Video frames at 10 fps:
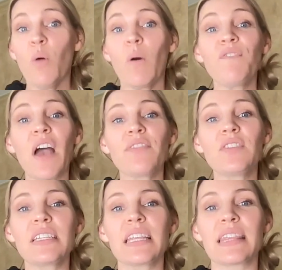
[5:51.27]
what 5
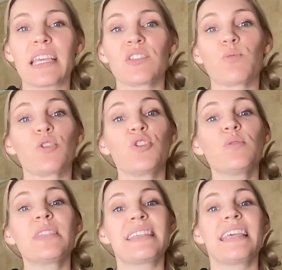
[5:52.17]
to 10 things will you
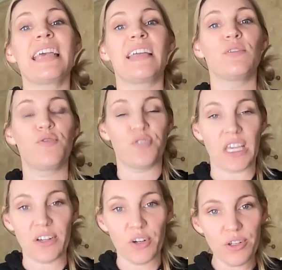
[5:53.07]
see and
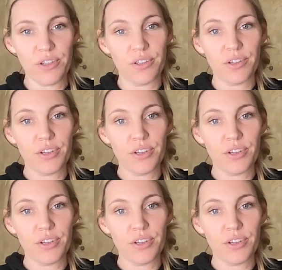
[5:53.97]
feel